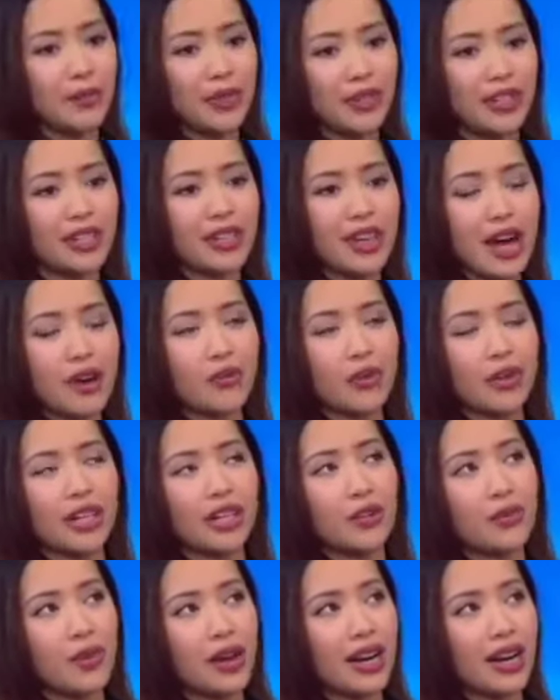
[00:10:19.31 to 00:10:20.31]
beauty network
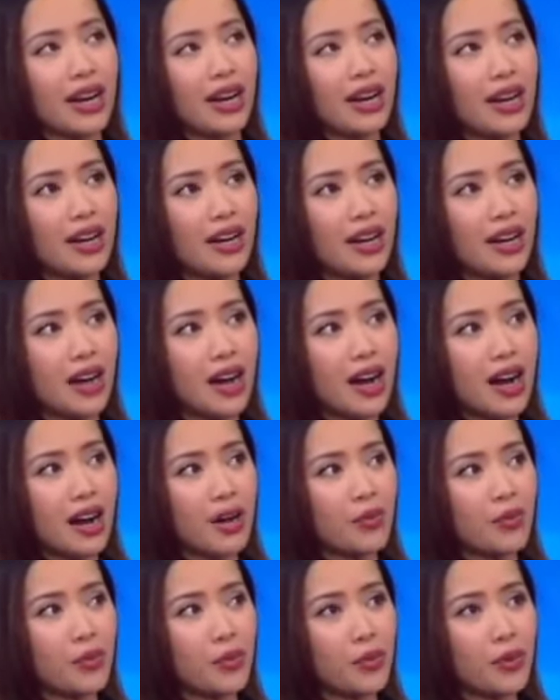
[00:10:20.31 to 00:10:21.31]
where
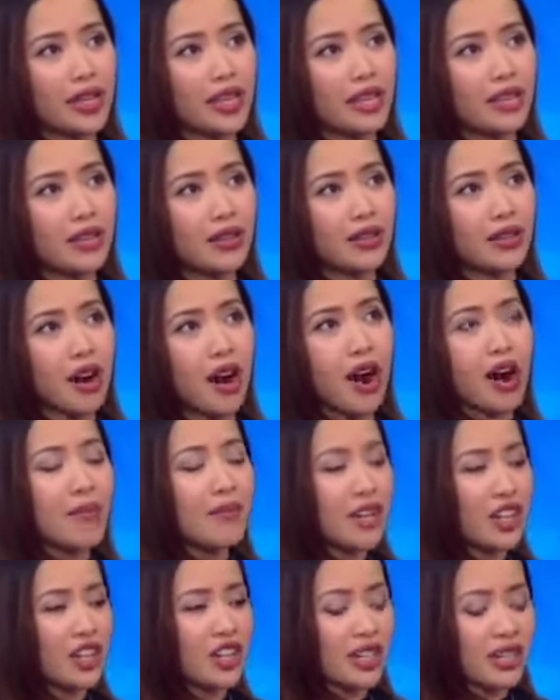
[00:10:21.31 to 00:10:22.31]
um, we, our
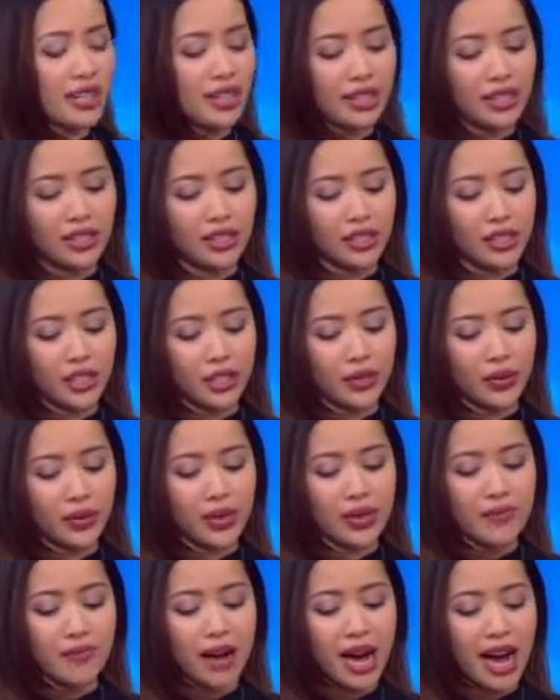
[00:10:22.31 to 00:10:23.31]
mission is to
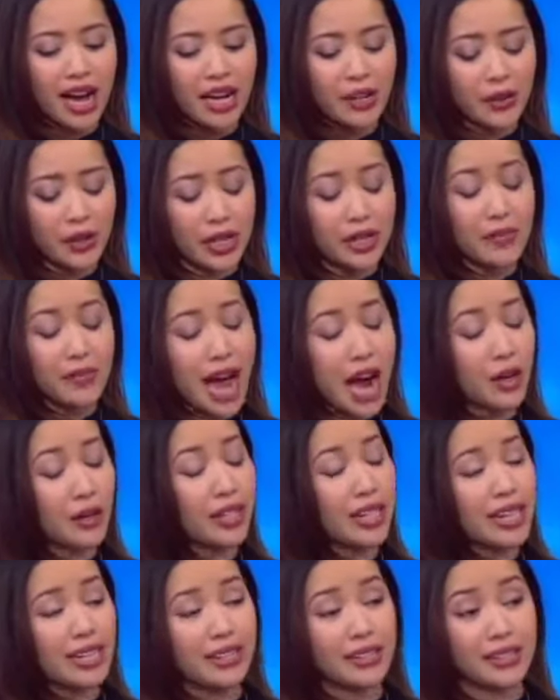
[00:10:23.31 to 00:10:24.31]
empower, empower
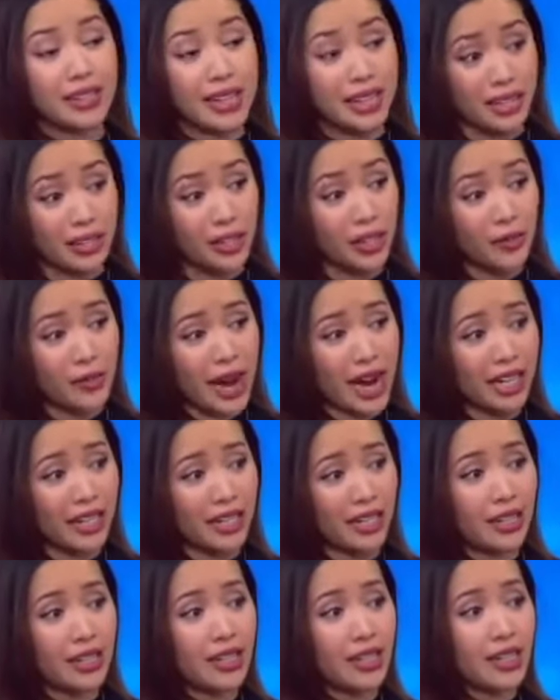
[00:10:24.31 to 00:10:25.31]
and, and,
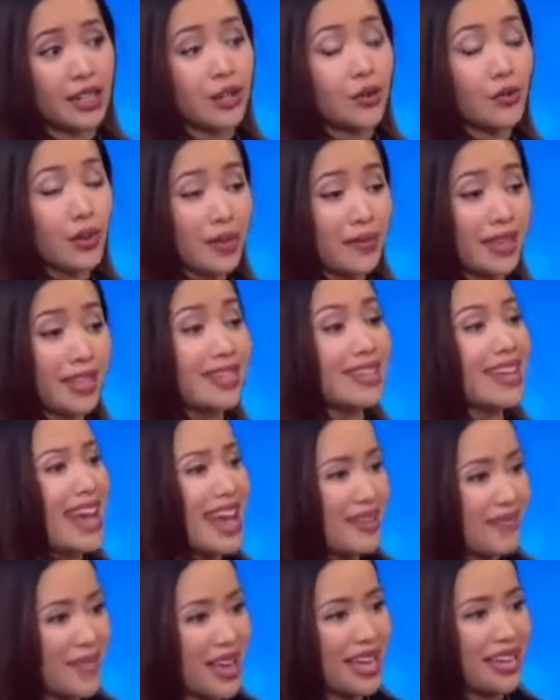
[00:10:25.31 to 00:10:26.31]
inspire women
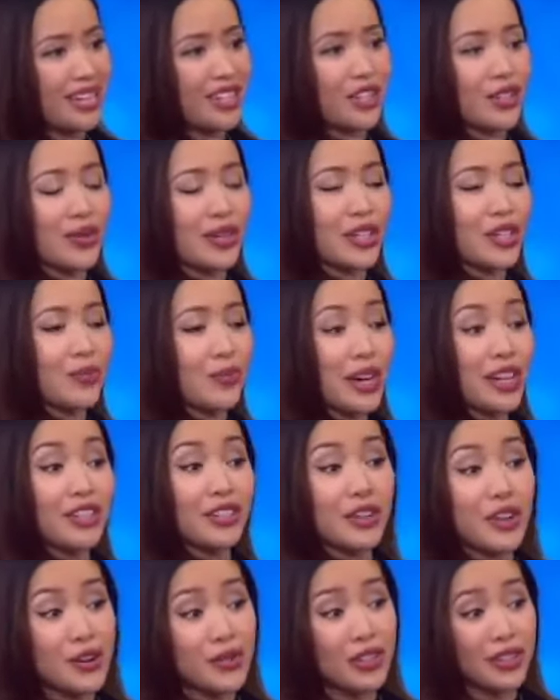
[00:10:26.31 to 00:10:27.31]
and men to express
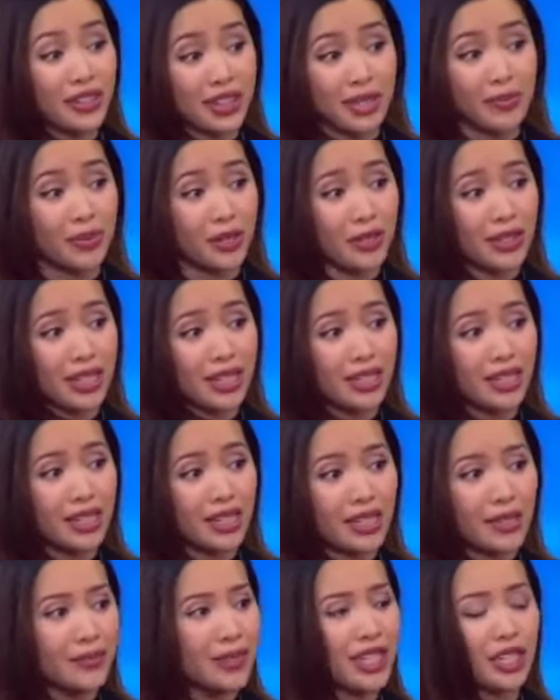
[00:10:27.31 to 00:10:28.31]
their own unique beauty.
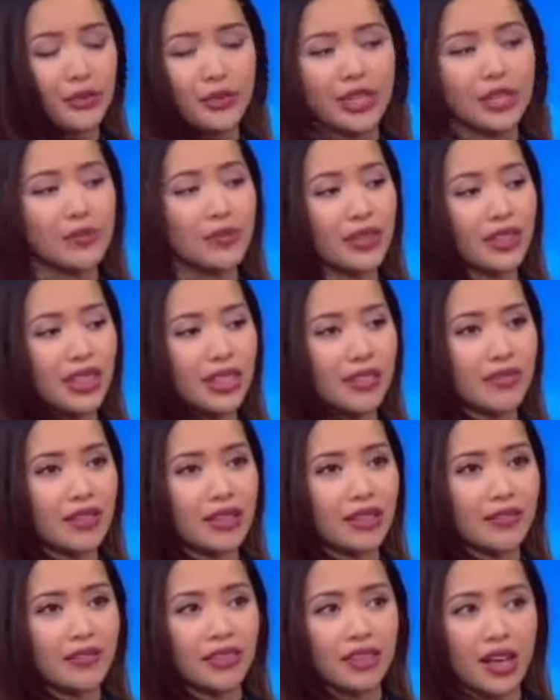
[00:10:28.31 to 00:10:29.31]
Because we don't believe in
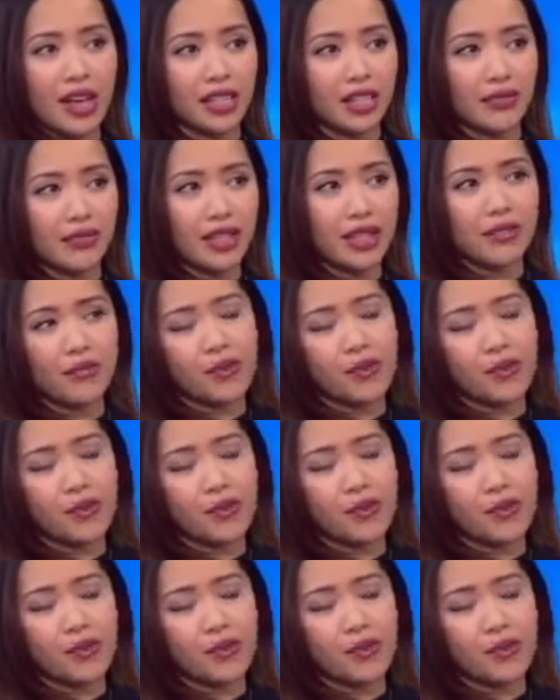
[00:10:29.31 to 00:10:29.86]
the philosophy of